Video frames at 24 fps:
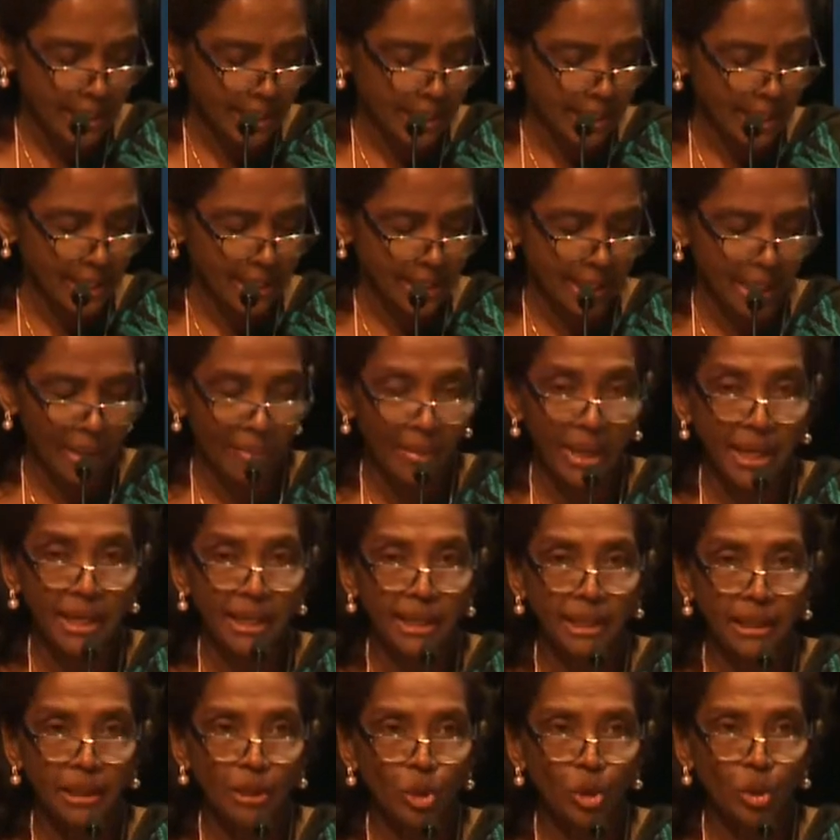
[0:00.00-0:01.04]
as the
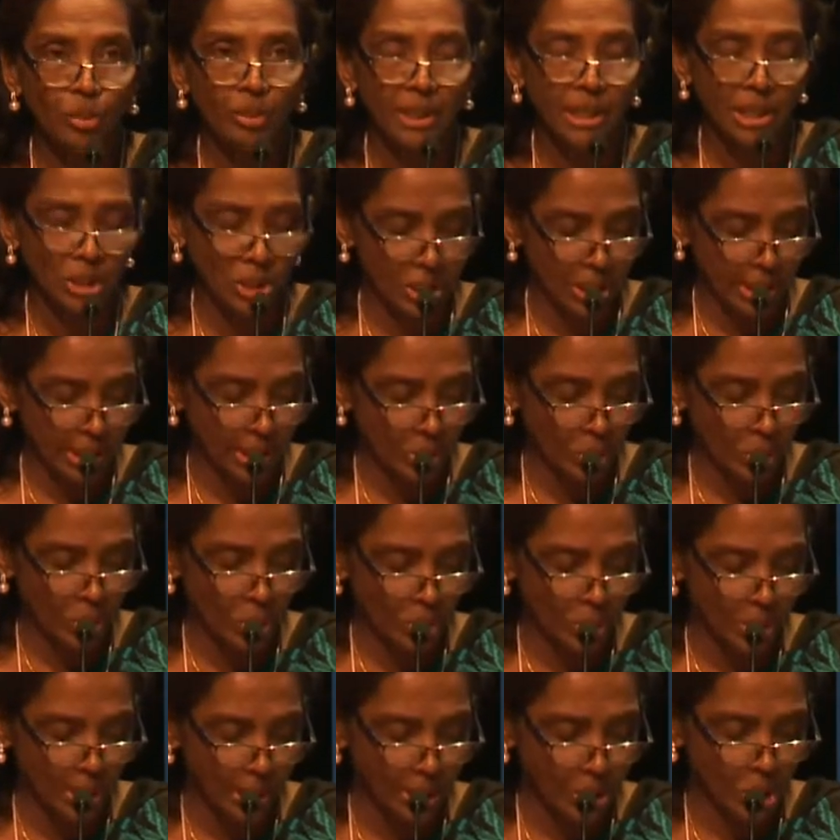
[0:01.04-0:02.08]
American Humanist
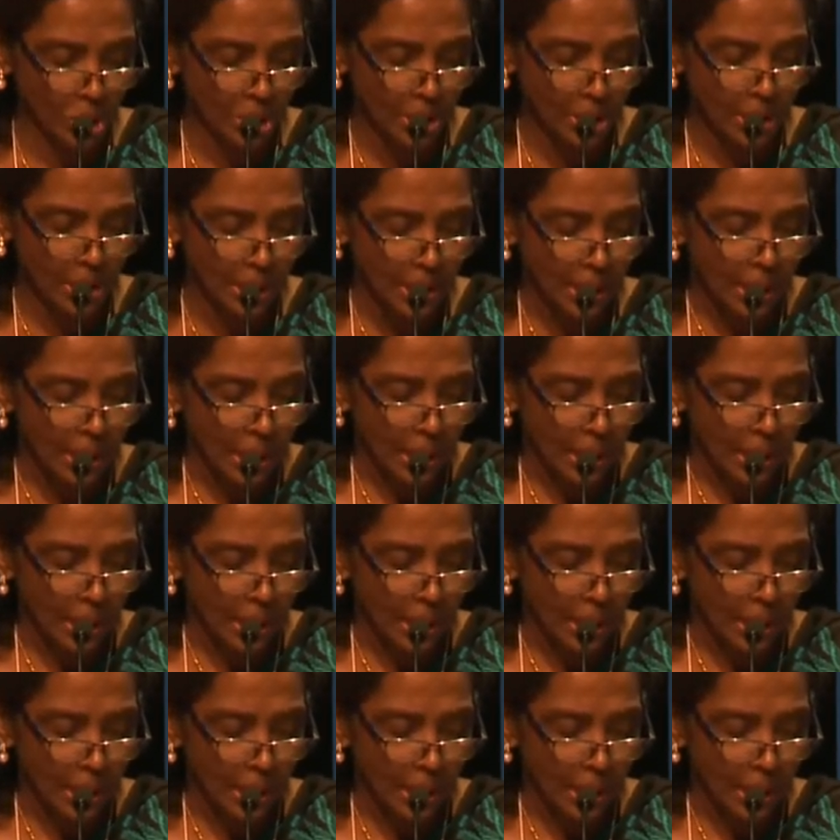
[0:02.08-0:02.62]
Association's